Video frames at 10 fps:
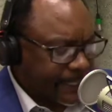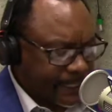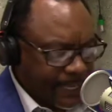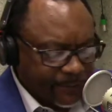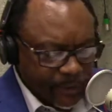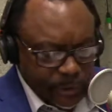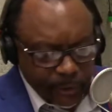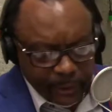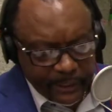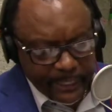at life
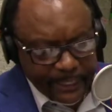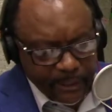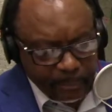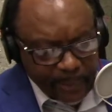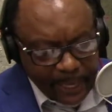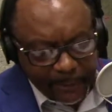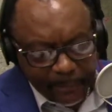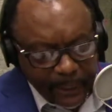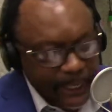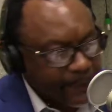insurance as you're buying
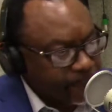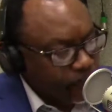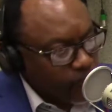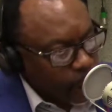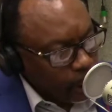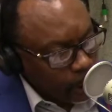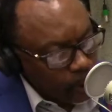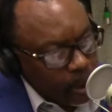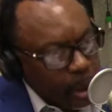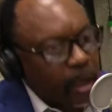money for a
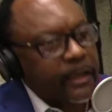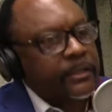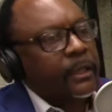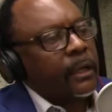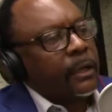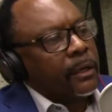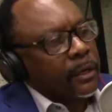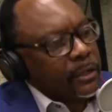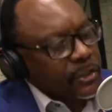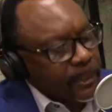low cost.
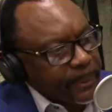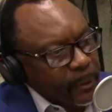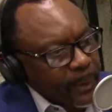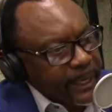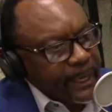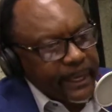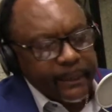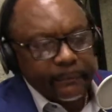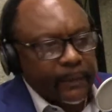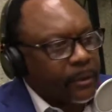You're chipping away at
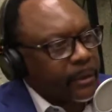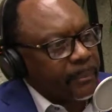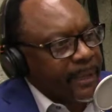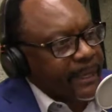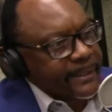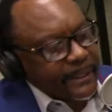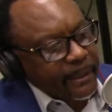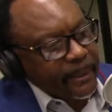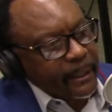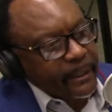it. Go to the bank and say,
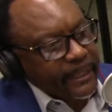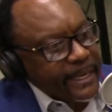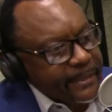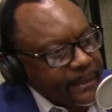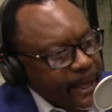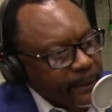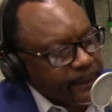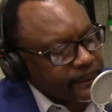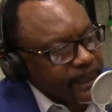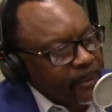give me
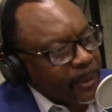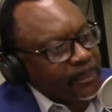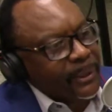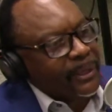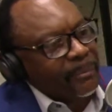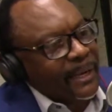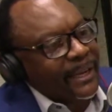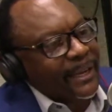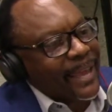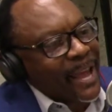$100,000. I want to put it in
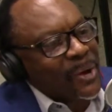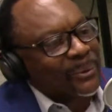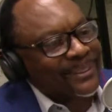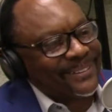my account.